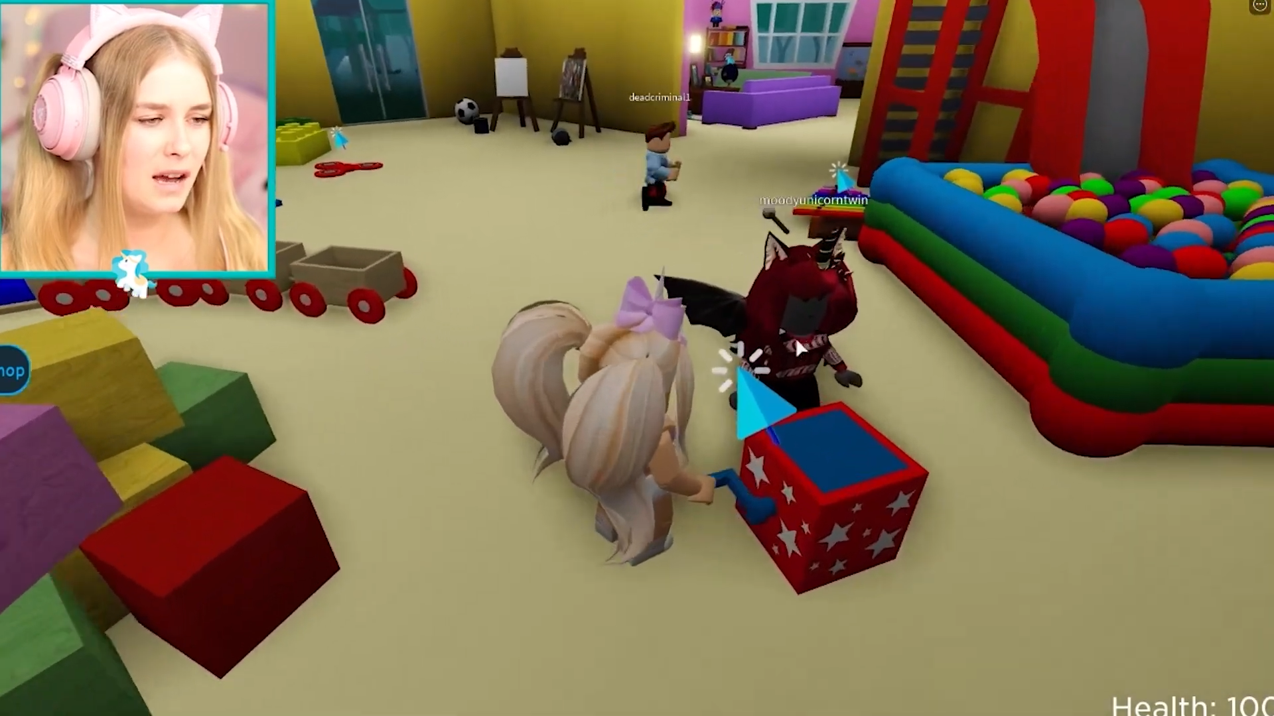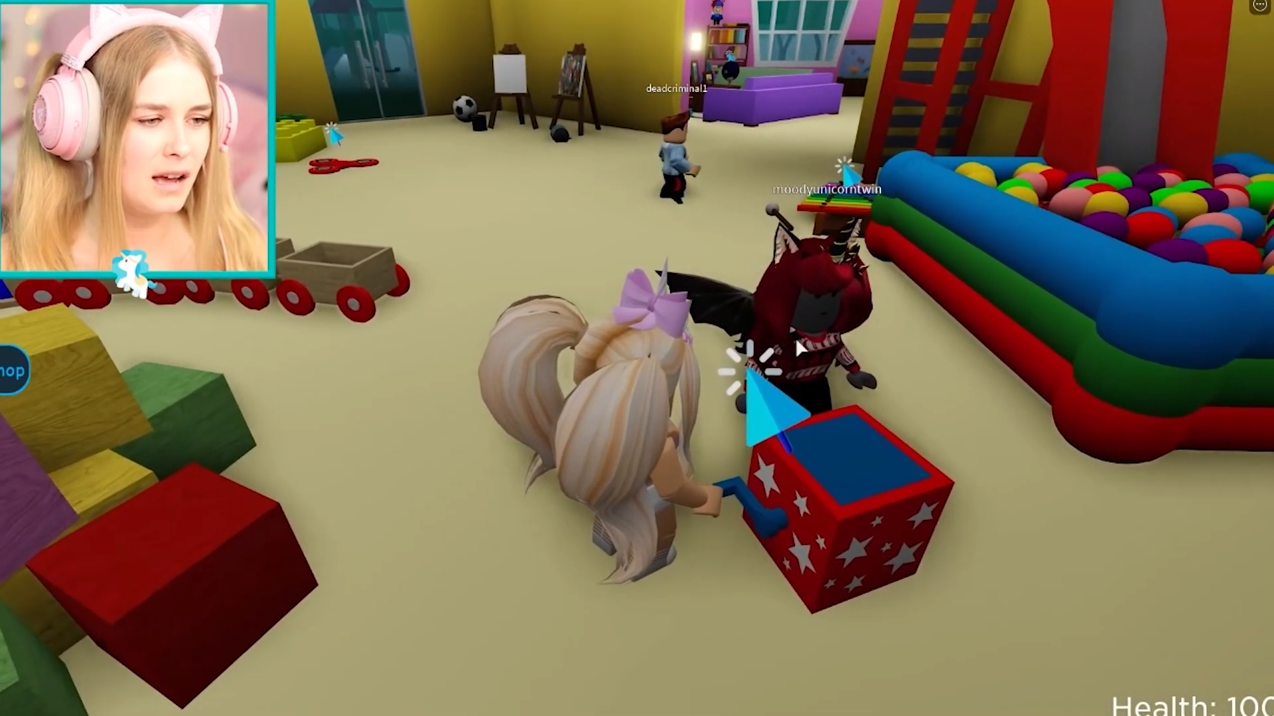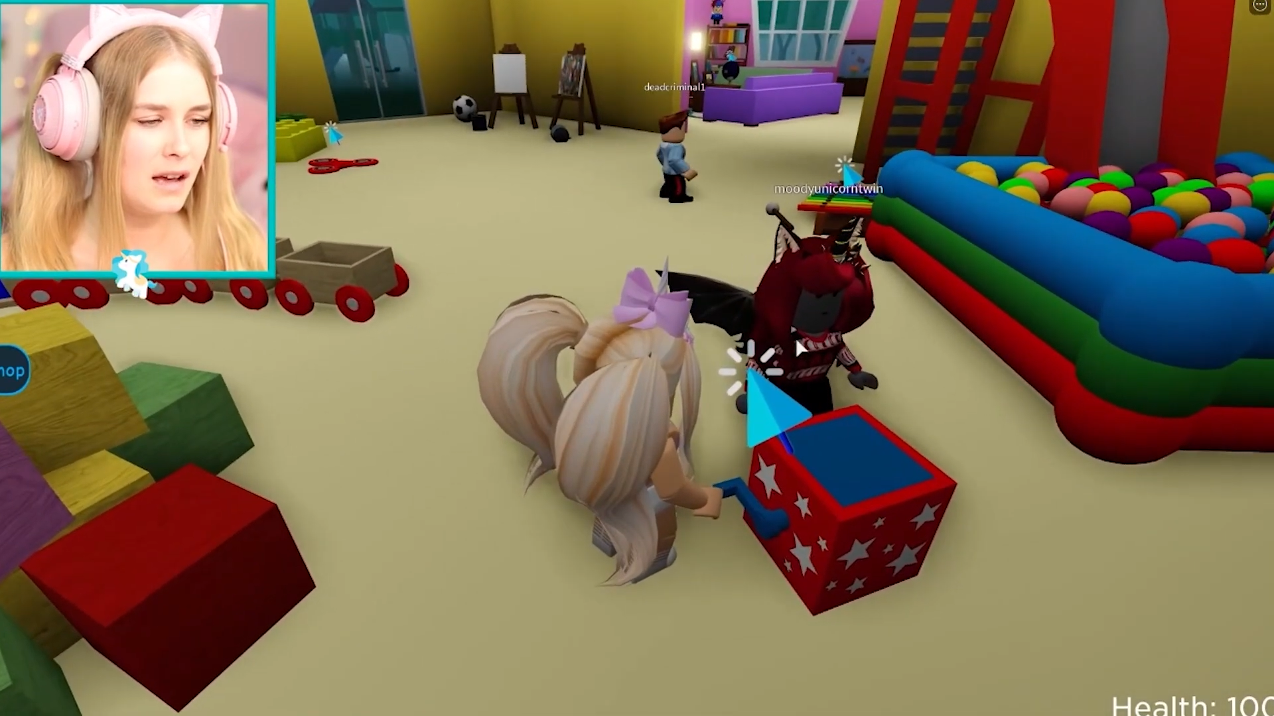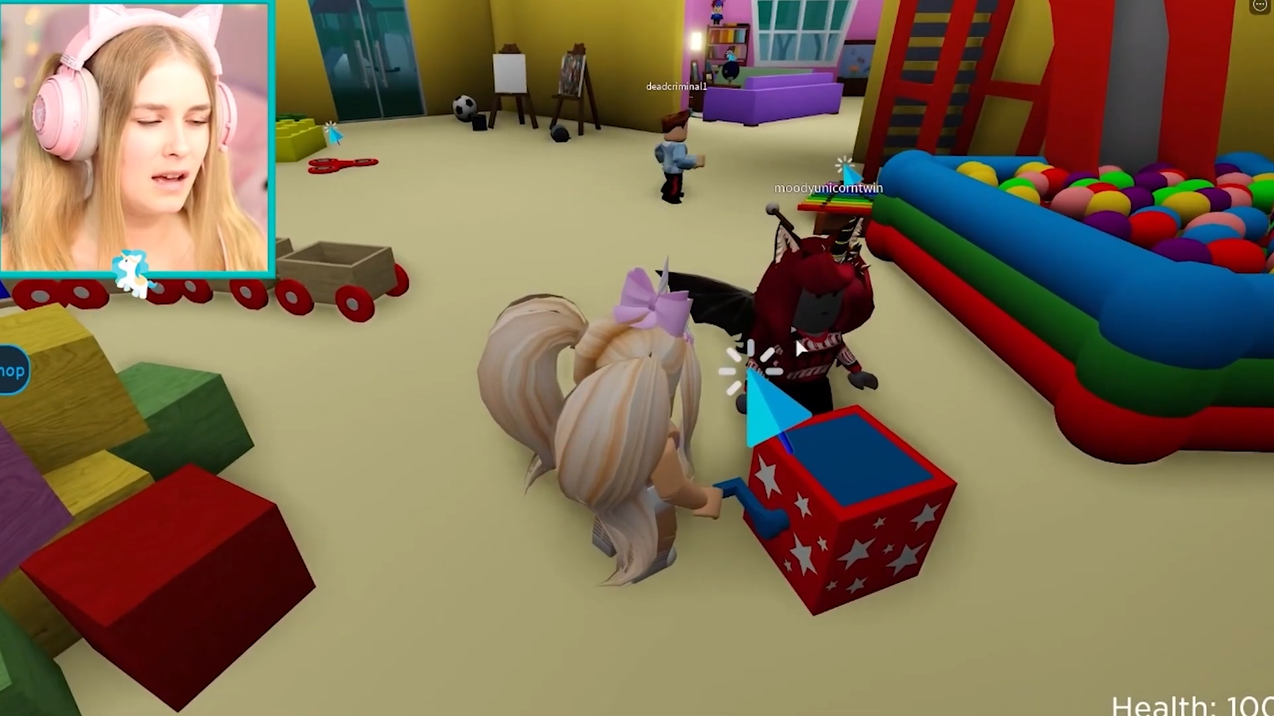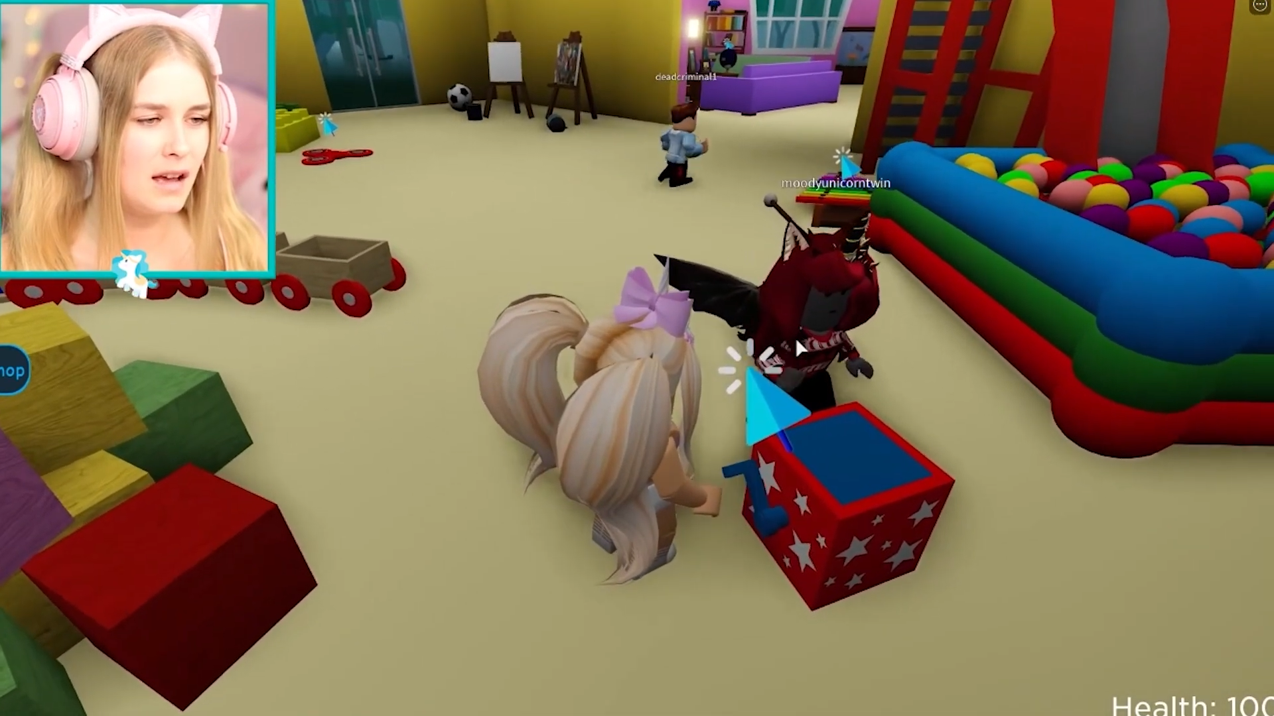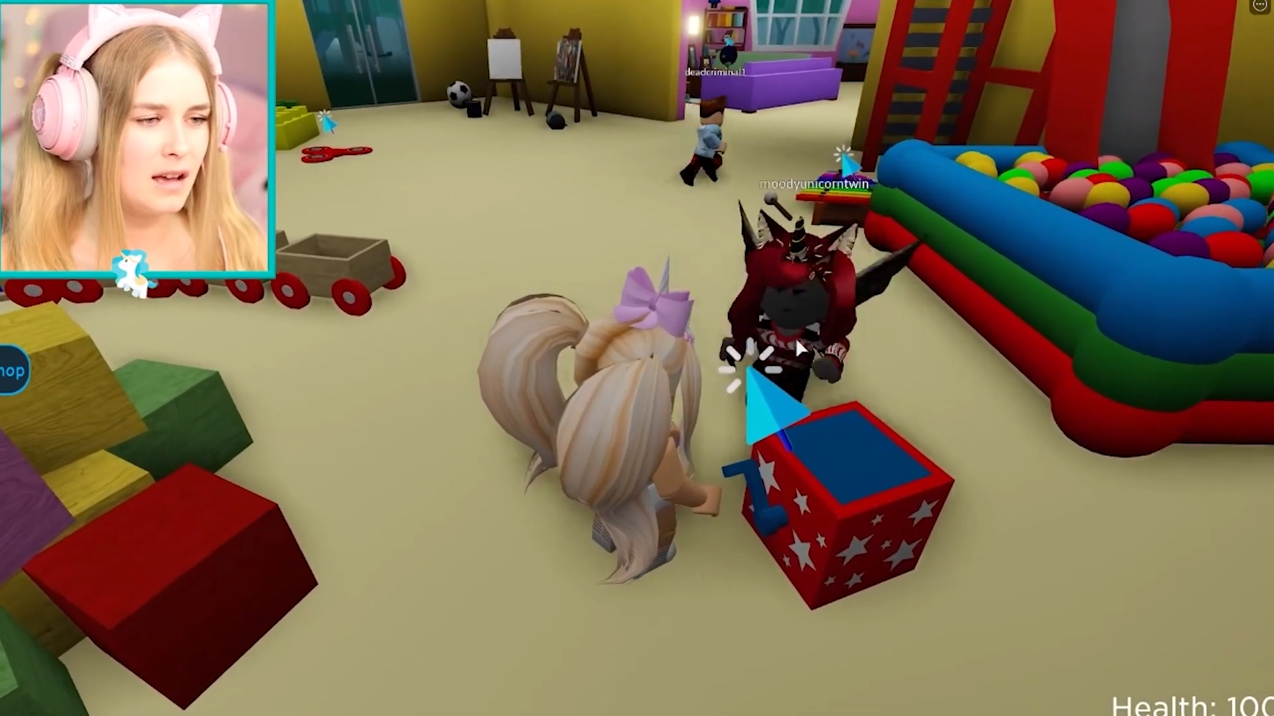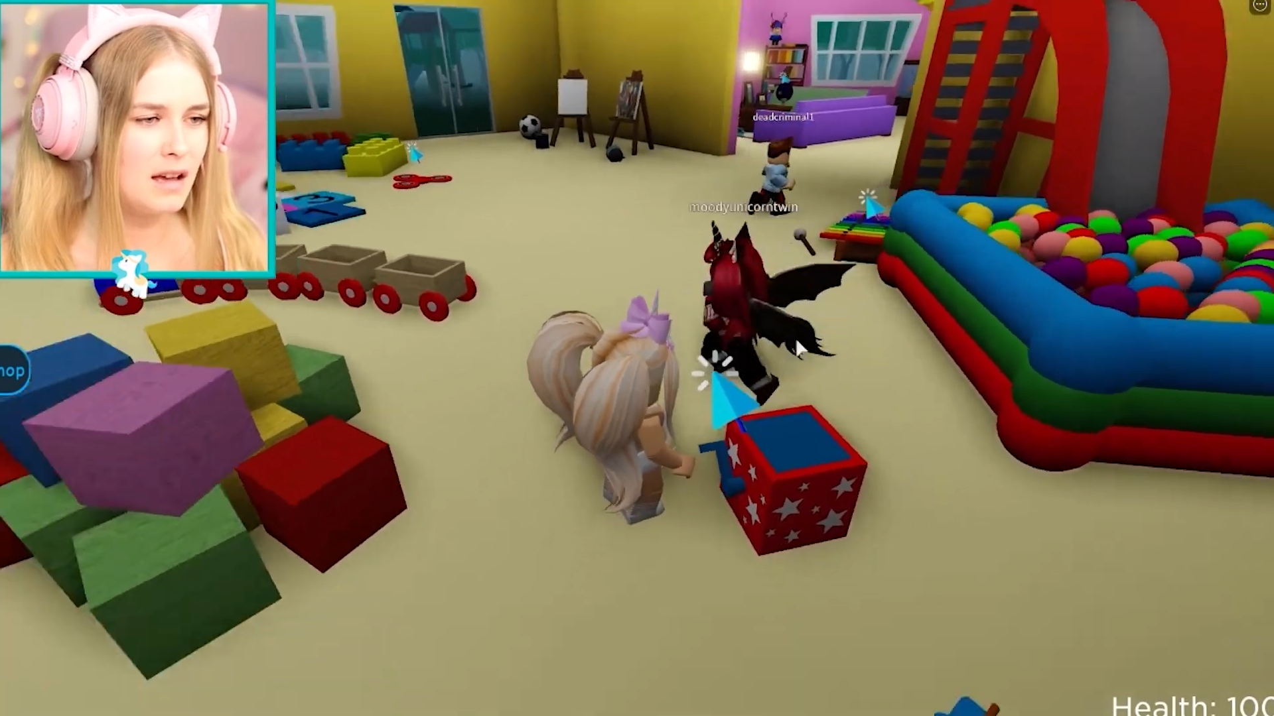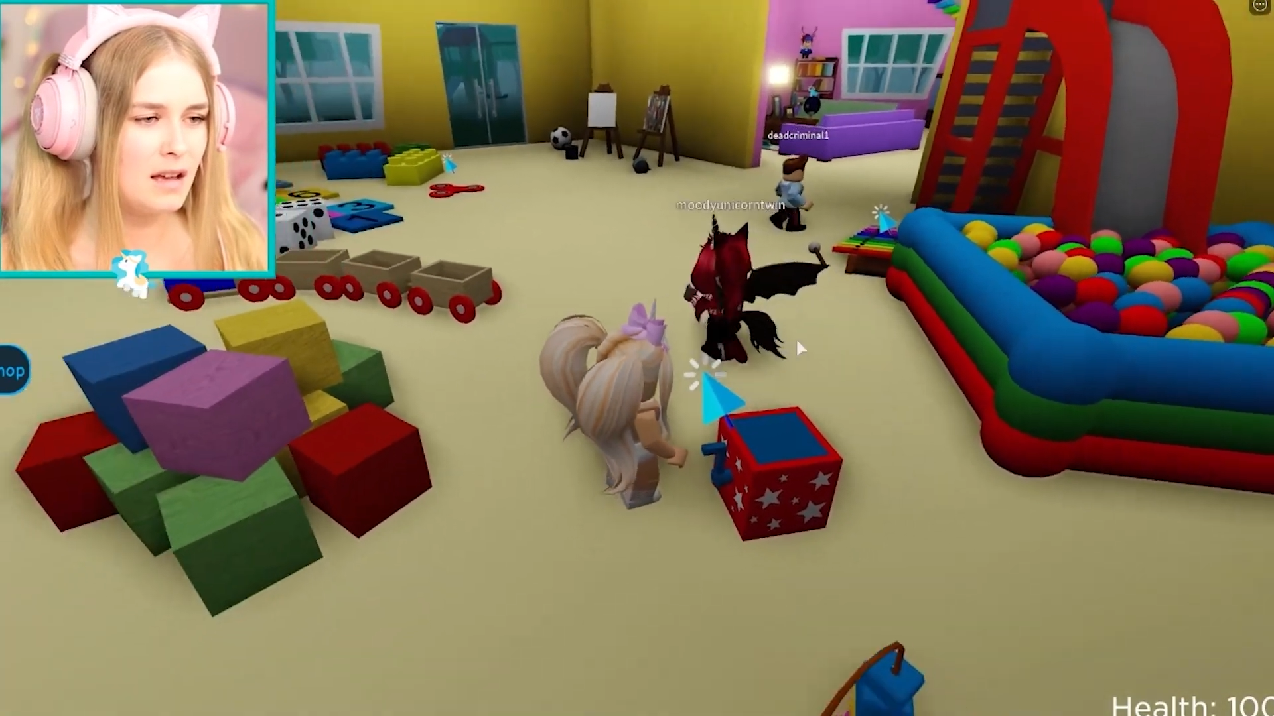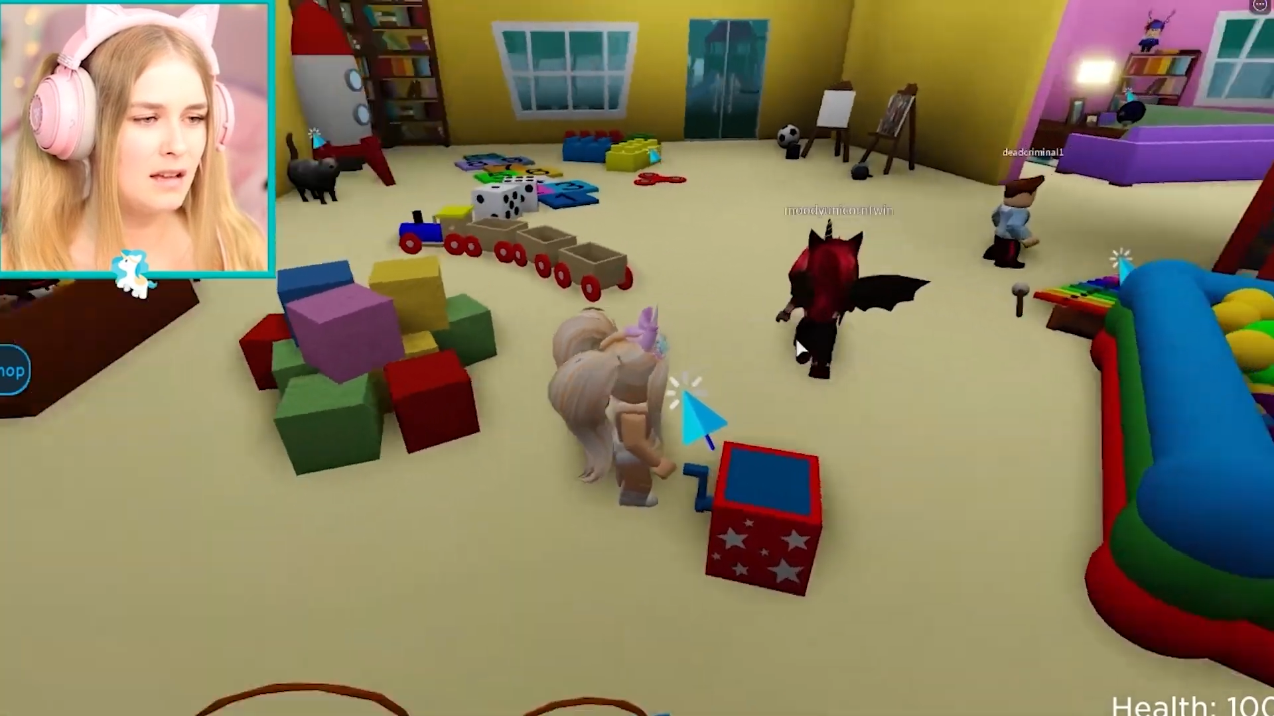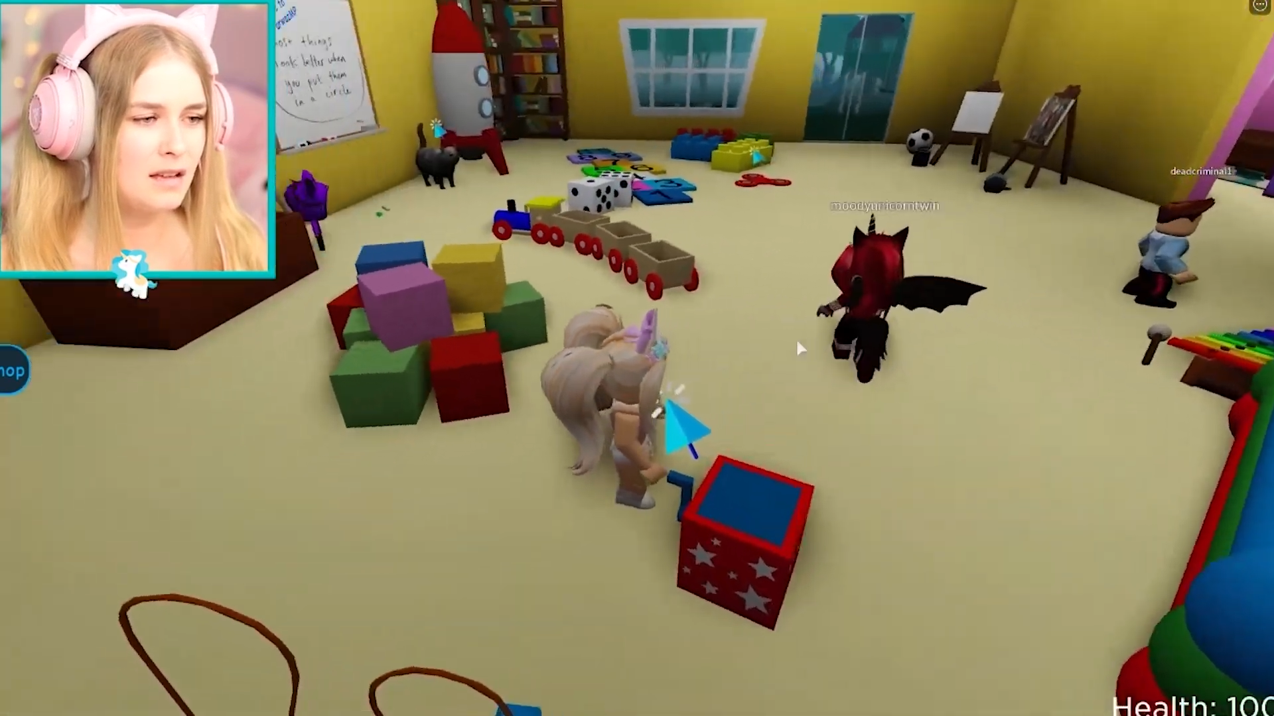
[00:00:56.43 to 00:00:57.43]
we will be
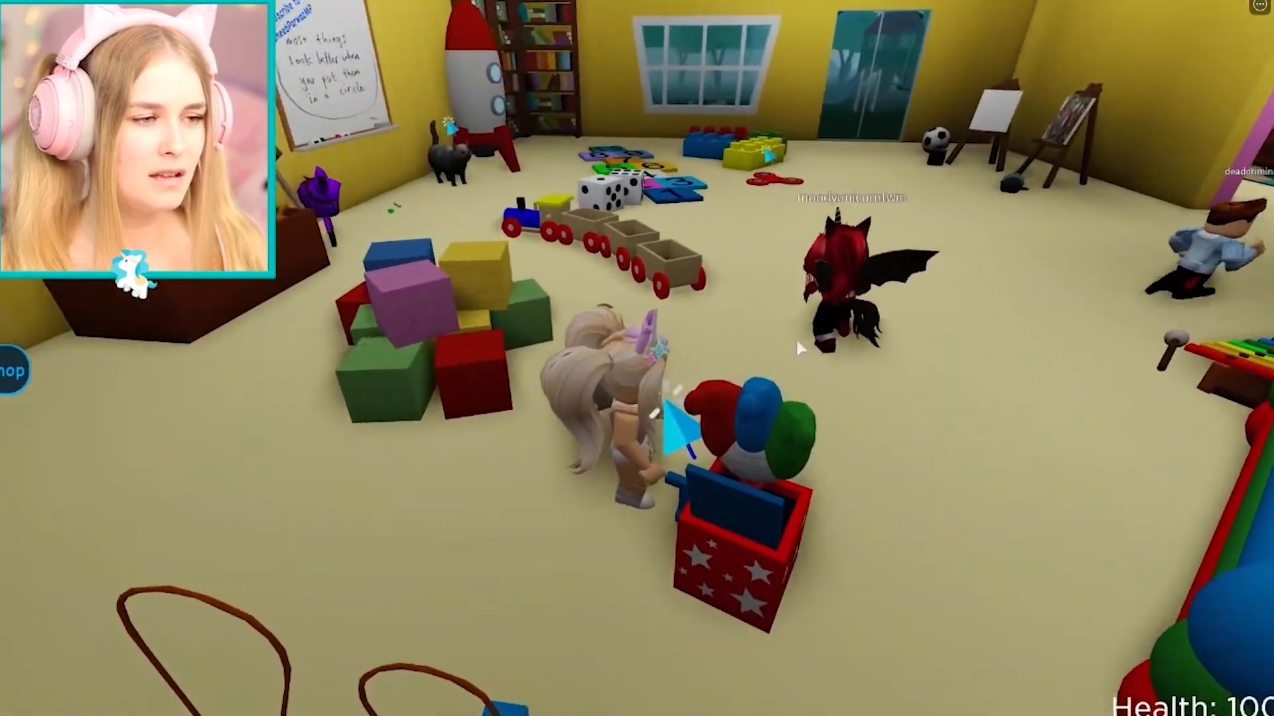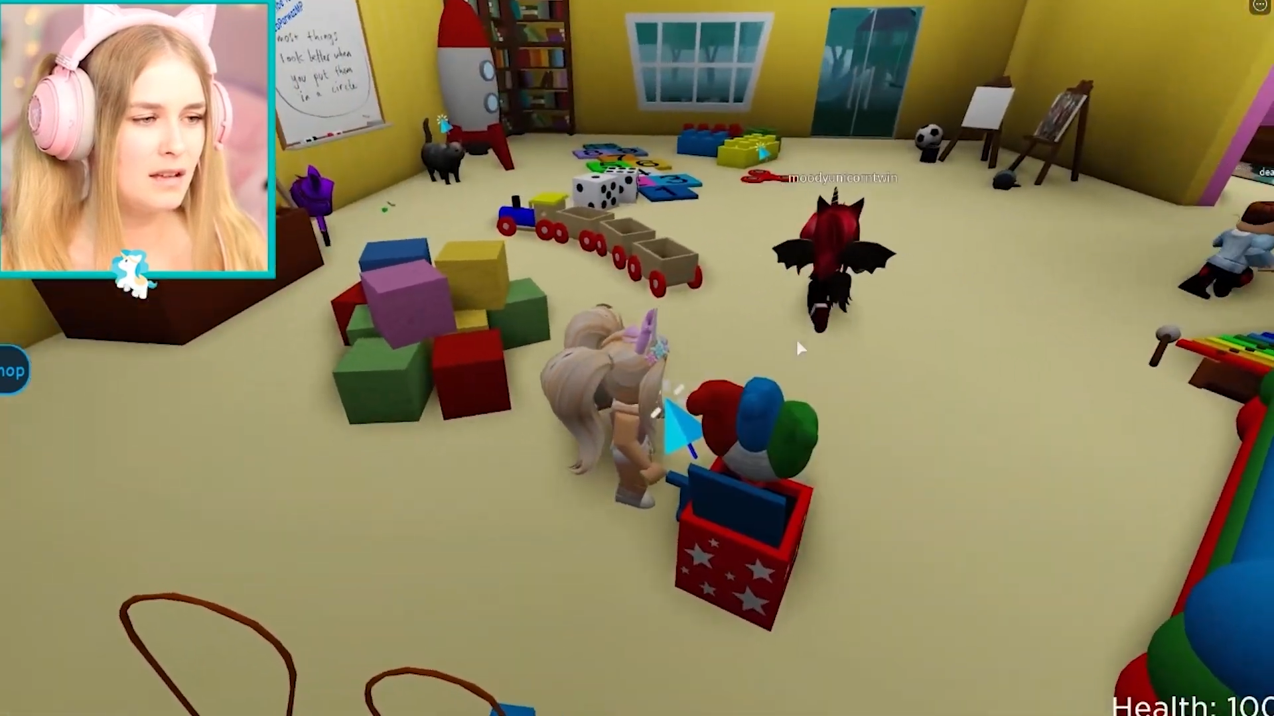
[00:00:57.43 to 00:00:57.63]
revealing